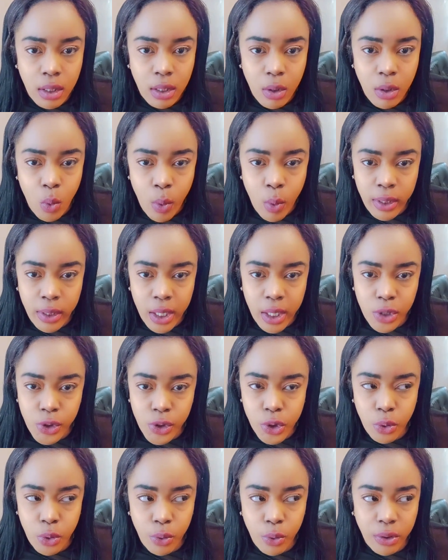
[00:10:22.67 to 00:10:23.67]
when they
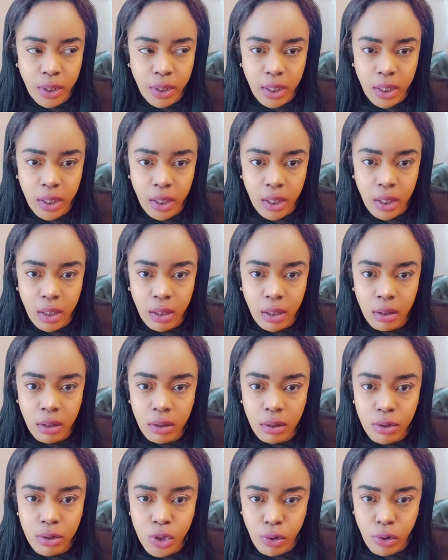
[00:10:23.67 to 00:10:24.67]
do their
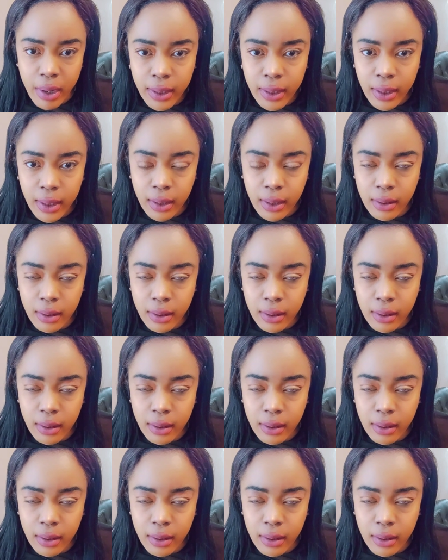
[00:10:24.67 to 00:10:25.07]
training.